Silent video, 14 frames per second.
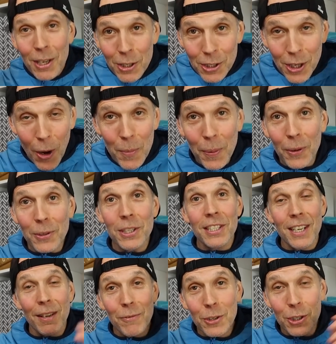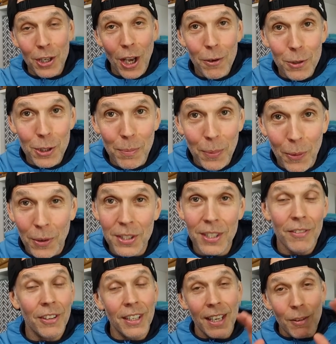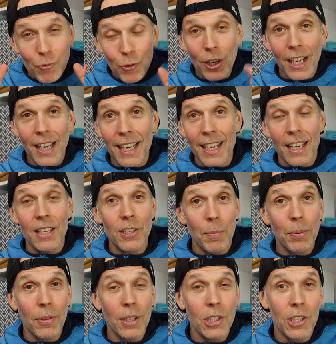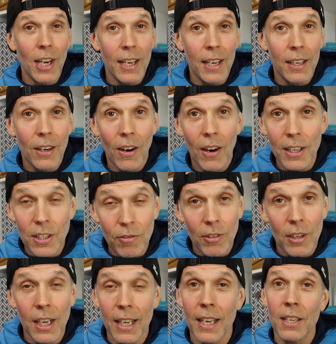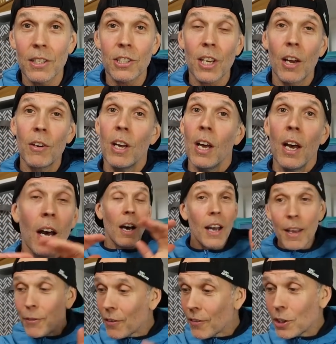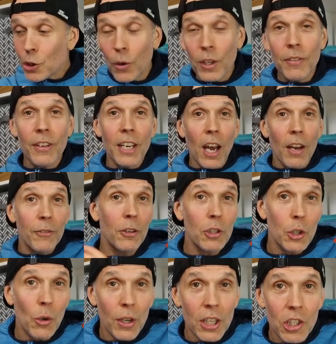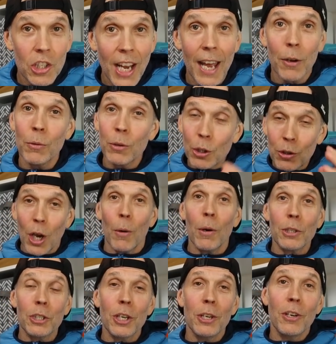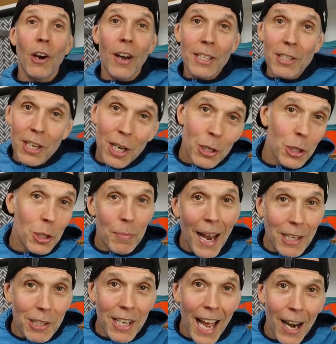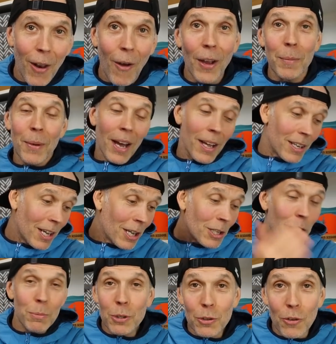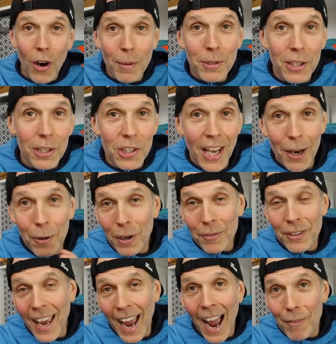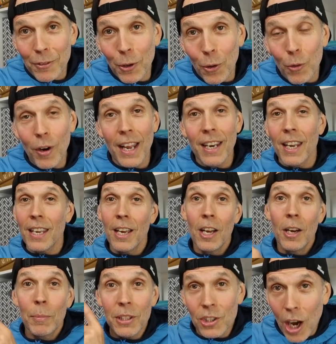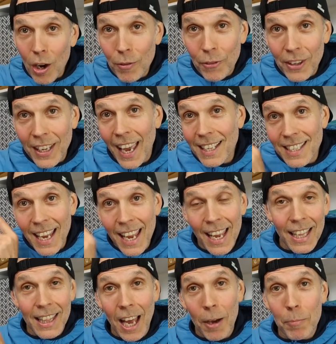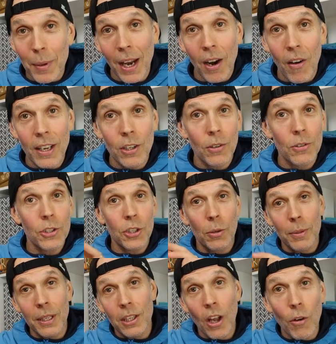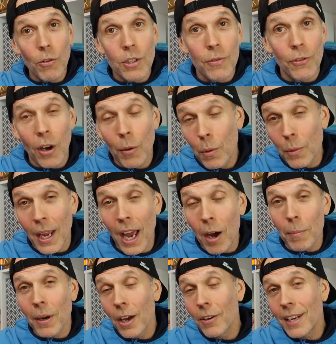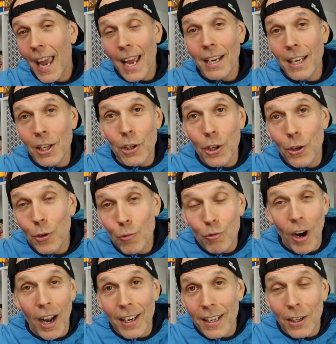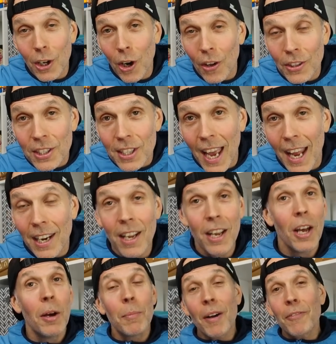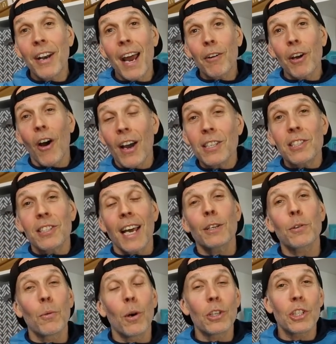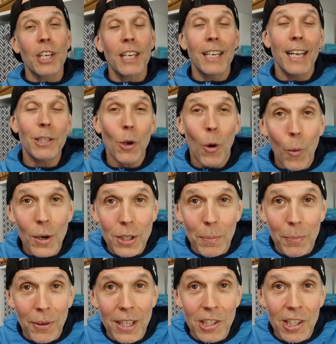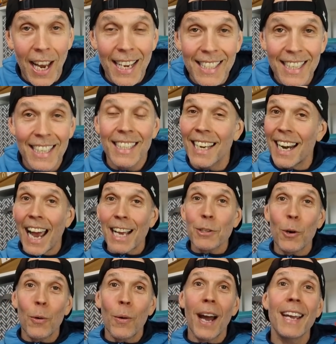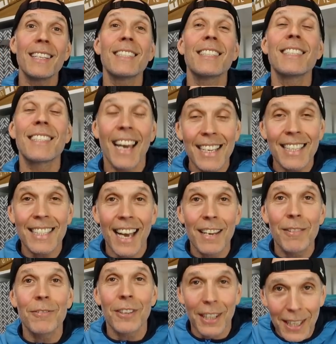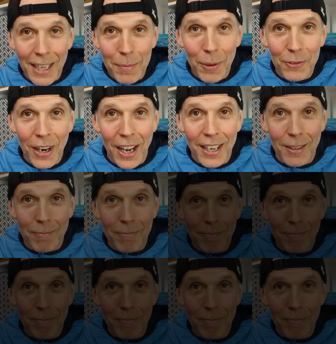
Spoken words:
So positive, so supportive, and it really is appreciated, guys. It really is. So if you've enjoyed the video, if you're enjoying the channel, you know what to do, guys. Smash that like button, subscribe to the channel if you haven't already, but don't forget to hit that bell icon so you'll be notified when we upload any new running content. But for now, guys, thanks for watching. It's always appreciated. And as always, stay safe and keep on running.